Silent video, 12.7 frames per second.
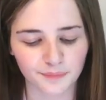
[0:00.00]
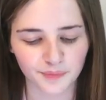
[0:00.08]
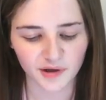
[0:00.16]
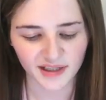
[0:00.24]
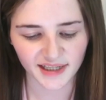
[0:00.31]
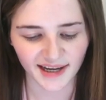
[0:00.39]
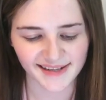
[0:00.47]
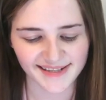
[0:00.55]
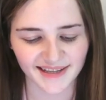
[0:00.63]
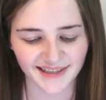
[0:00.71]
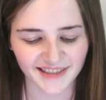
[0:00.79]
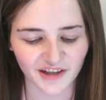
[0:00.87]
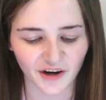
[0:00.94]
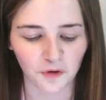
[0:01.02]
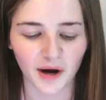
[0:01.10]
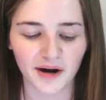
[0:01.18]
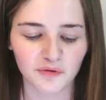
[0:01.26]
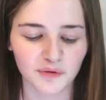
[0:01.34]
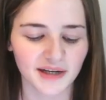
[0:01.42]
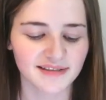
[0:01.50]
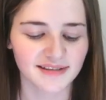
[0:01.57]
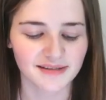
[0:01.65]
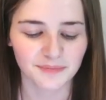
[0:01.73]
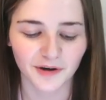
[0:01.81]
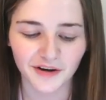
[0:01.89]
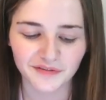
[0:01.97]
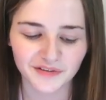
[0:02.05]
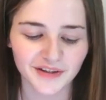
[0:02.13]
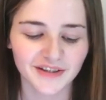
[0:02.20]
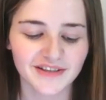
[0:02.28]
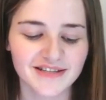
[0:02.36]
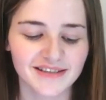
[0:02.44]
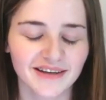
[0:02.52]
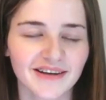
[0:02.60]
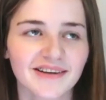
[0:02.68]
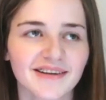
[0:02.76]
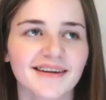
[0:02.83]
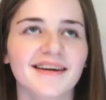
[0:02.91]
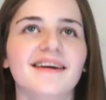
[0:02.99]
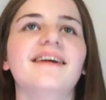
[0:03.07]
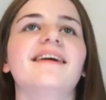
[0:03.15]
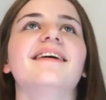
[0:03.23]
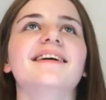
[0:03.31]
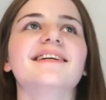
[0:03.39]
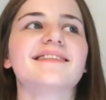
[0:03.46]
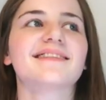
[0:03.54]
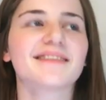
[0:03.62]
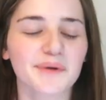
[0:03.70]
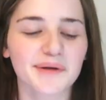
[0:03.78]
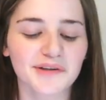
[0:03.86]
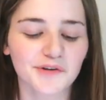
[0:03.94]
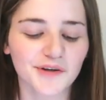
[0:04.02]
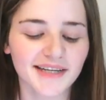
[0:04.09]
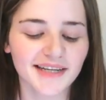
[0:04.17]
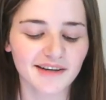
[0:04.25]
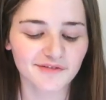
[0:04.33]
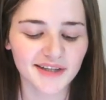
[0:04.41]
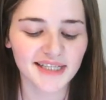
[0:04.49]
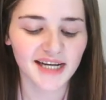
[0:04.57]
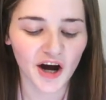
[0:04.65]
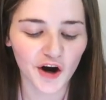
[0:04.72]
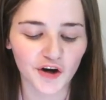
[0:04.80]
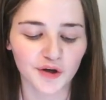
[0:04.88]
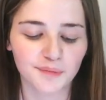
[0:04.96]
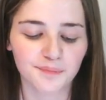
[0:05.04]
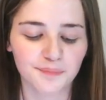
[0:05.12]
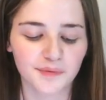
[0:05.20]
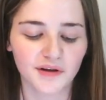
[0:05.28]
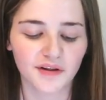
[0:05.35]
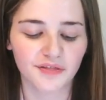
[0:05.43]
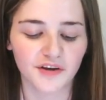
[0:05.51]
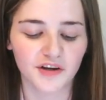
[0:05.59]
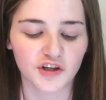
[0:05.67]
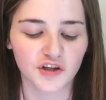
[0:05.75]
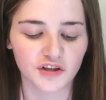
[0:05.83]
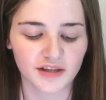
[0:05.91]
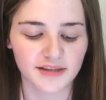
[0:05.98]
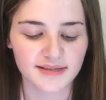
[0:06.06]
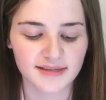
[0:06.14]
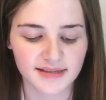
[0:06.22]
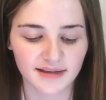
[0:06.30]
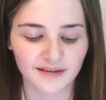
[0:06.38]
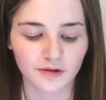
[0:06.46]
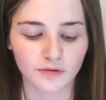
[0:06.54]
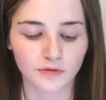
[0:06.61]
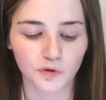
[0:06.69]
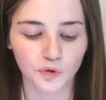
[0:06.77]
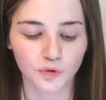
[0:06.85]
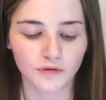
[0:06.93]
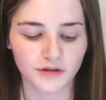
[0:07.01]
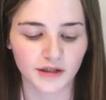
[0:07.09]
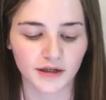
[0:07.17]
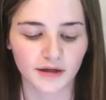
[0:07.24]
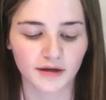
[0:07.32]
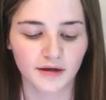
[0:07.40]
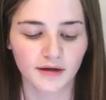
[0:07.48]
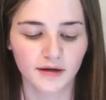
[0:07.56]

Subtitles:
But yeah, it's like, you know, not everyone has a smartphone, so it's so annoying. I really hope that you can still order